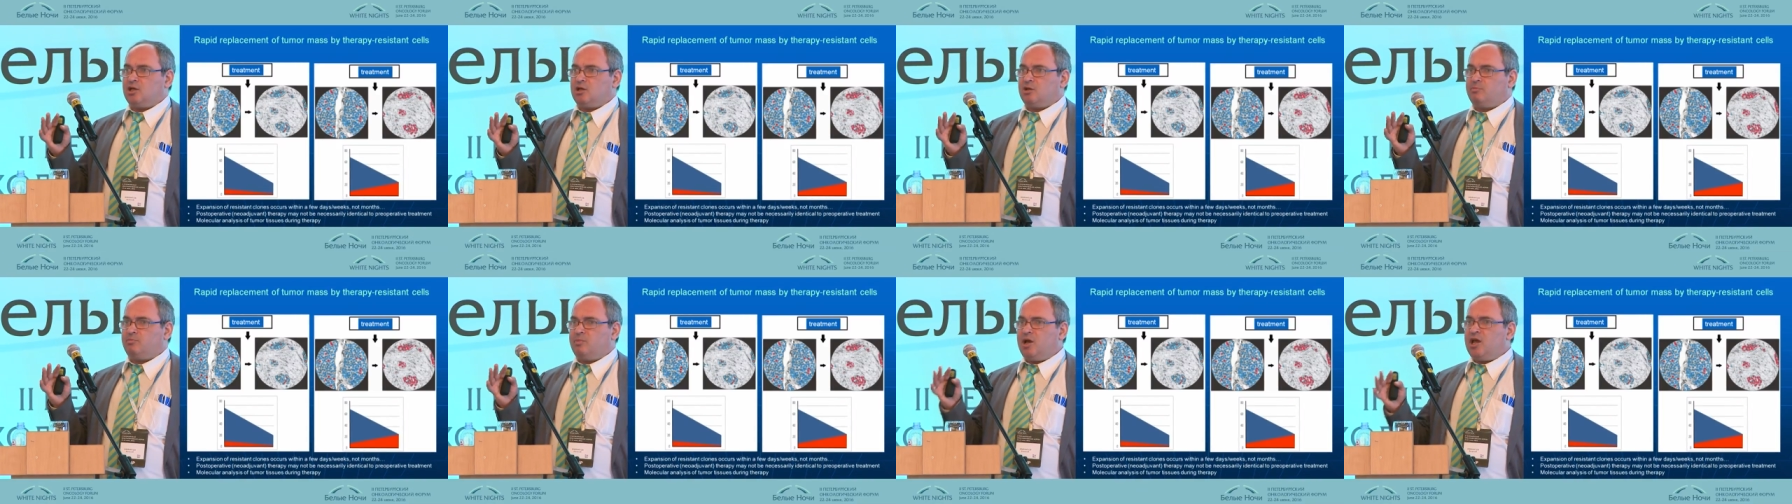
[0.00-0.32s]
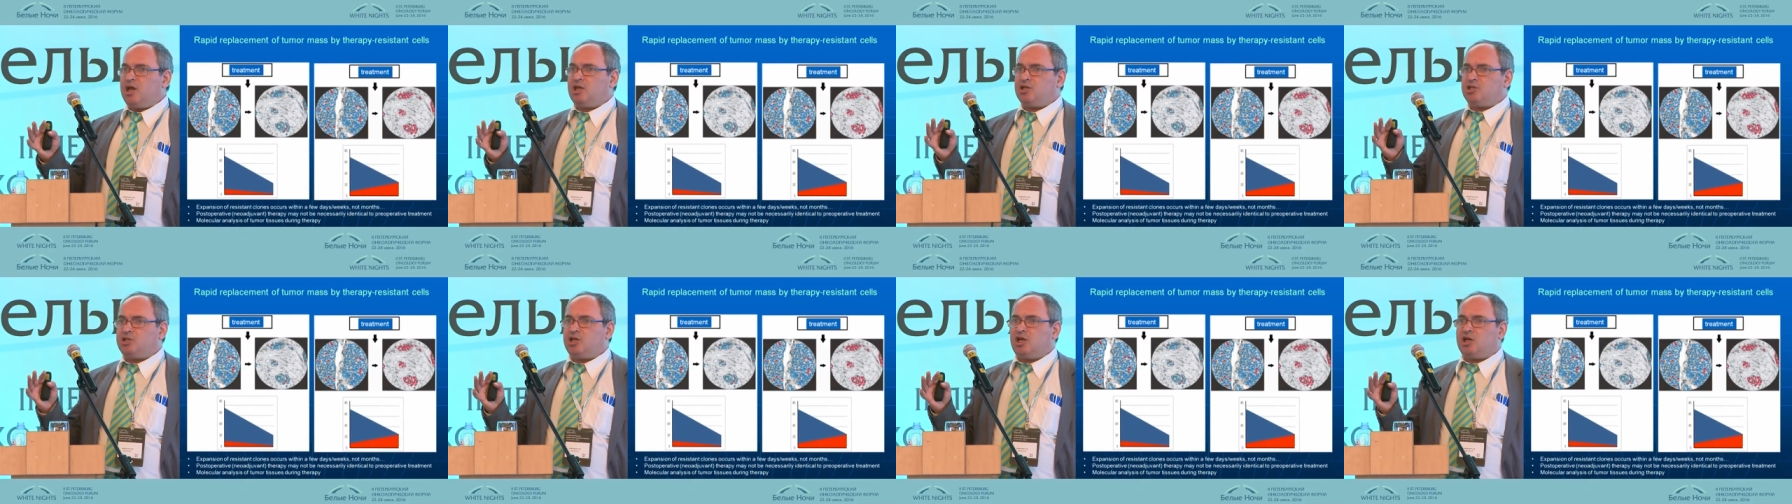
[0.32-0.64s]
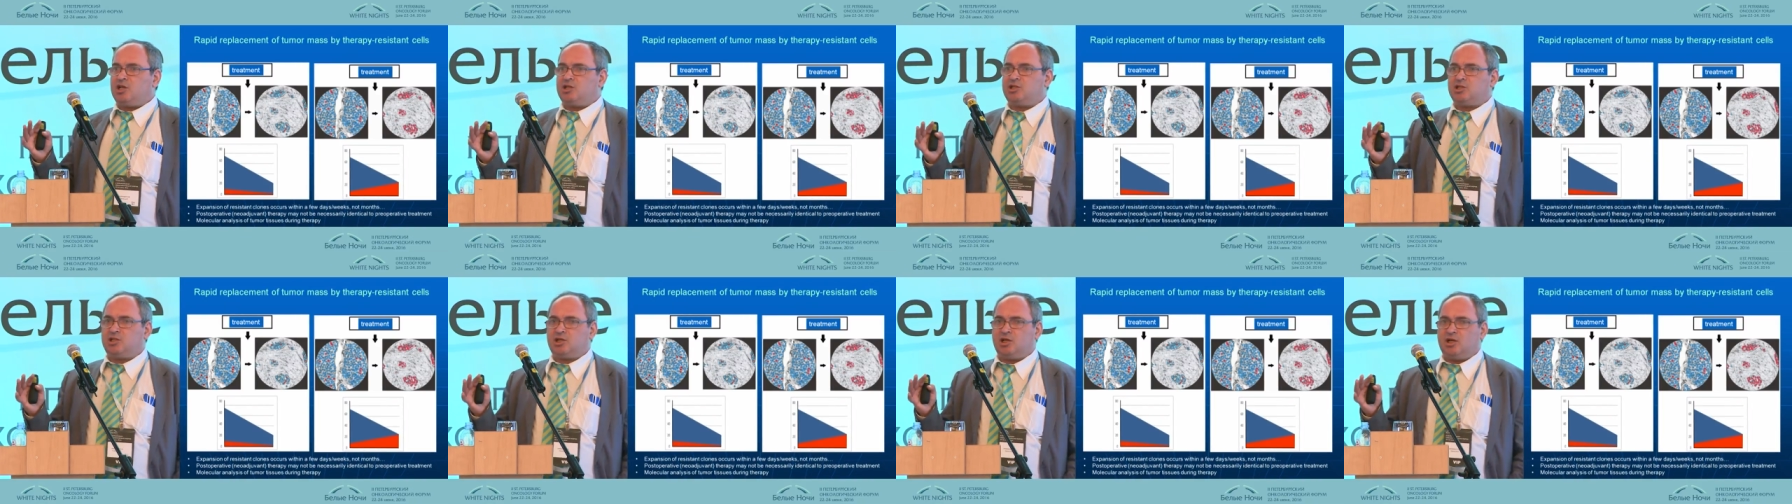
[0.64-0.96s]
may
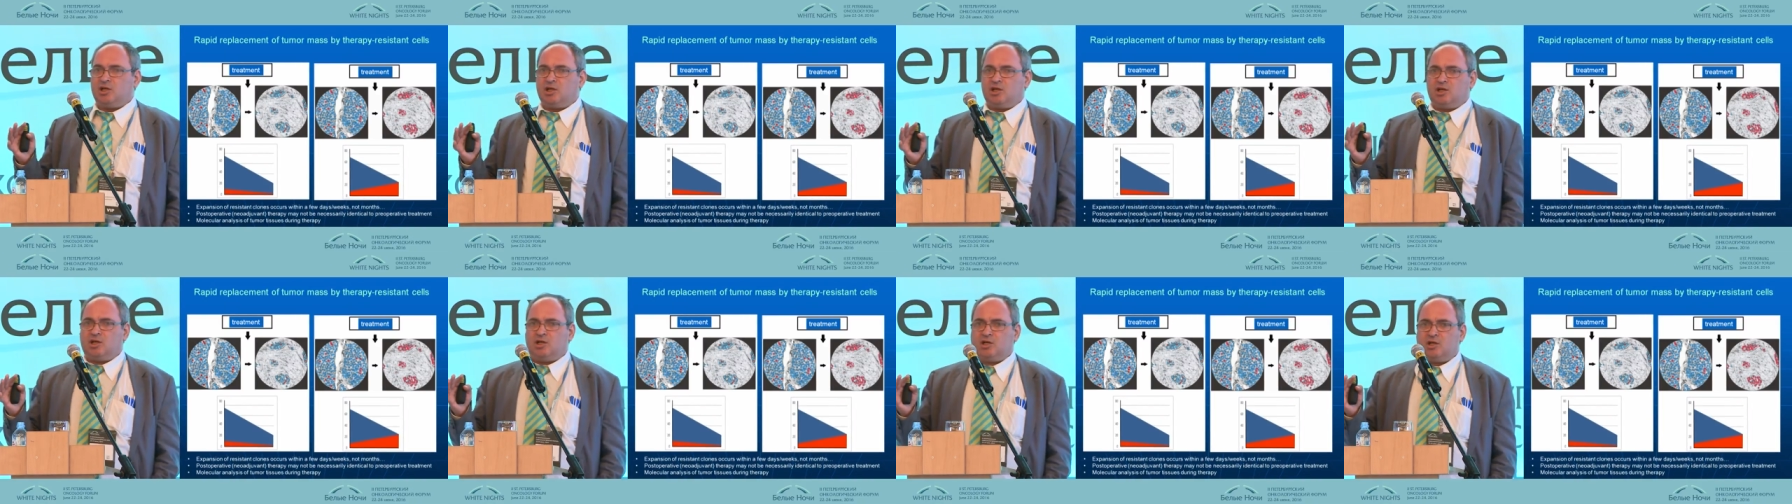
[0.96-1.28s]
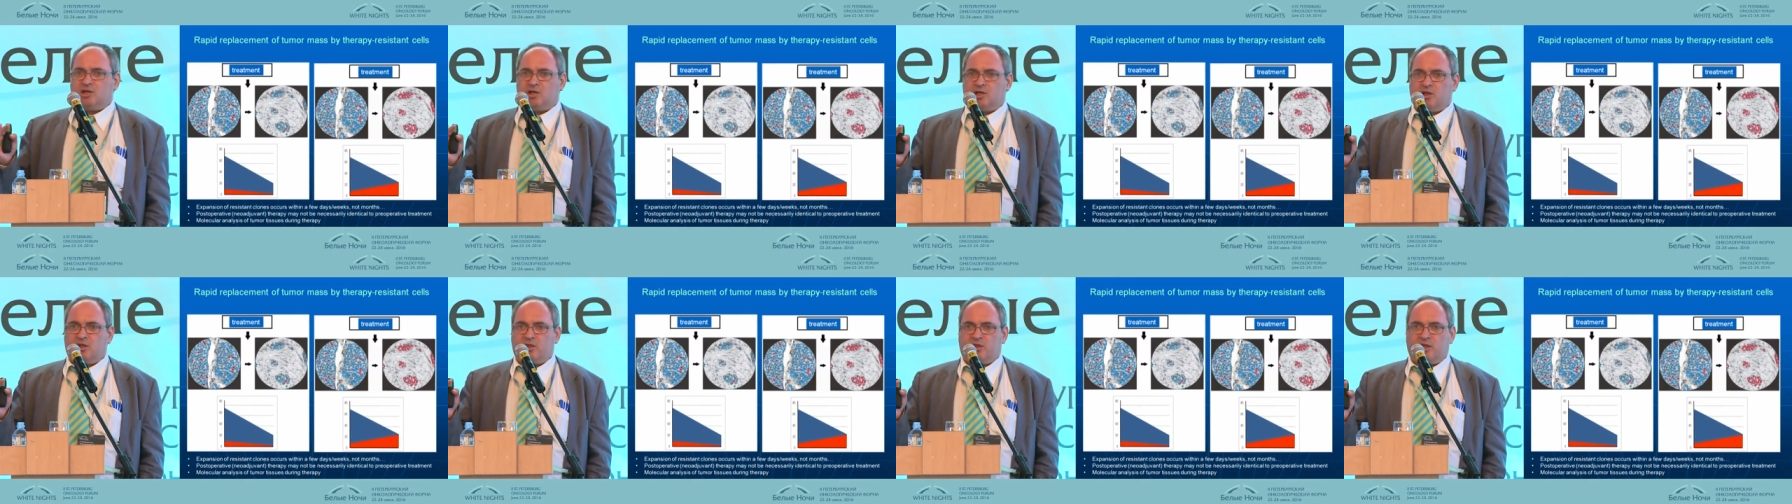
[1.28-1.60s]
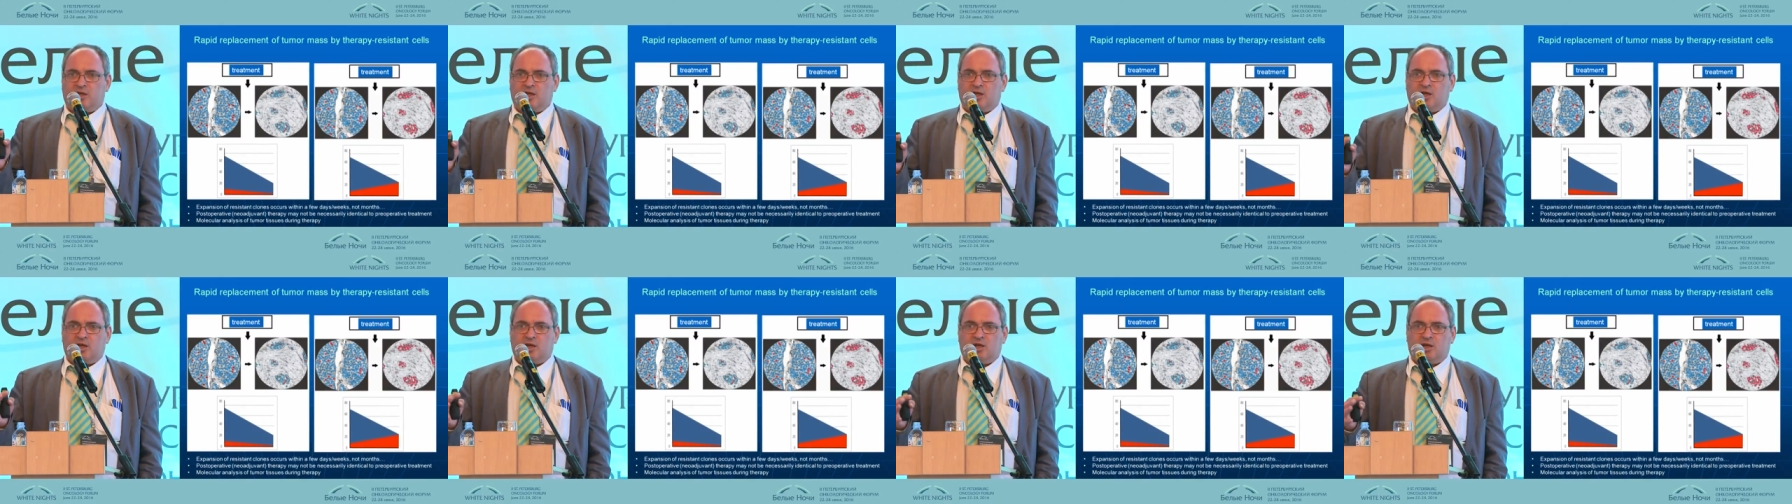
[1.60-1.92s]
change uh,
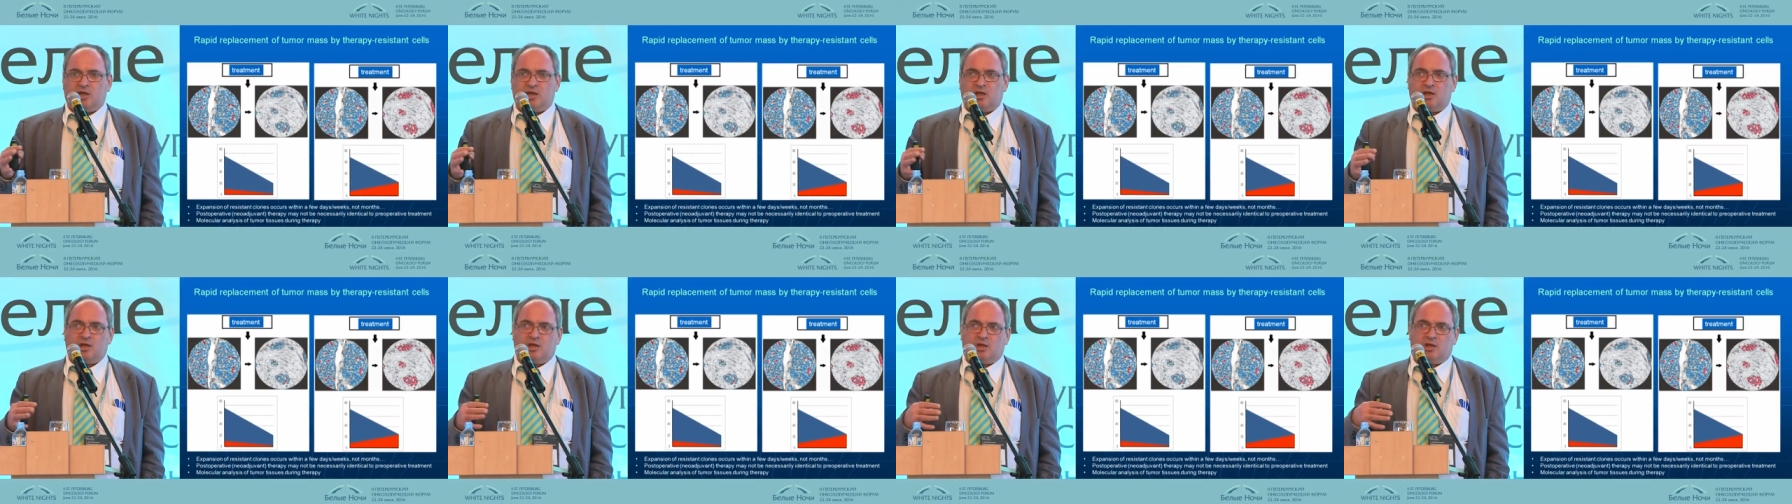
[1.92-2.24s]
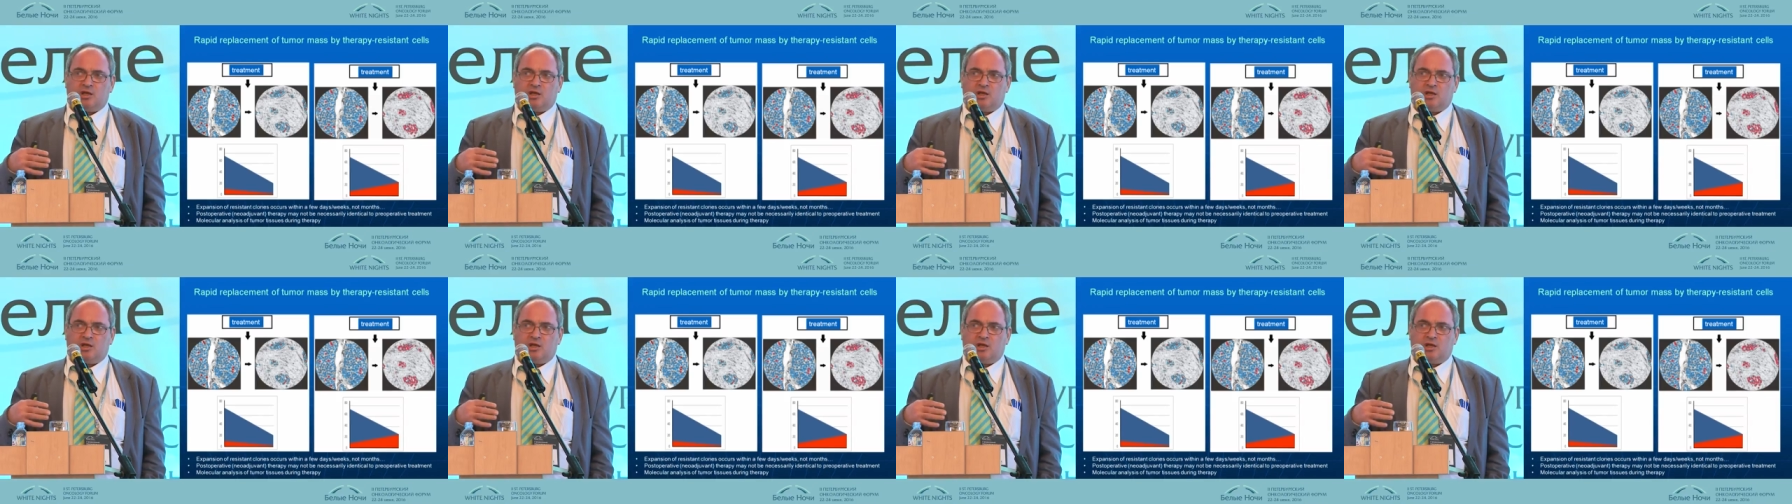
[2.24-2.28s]
the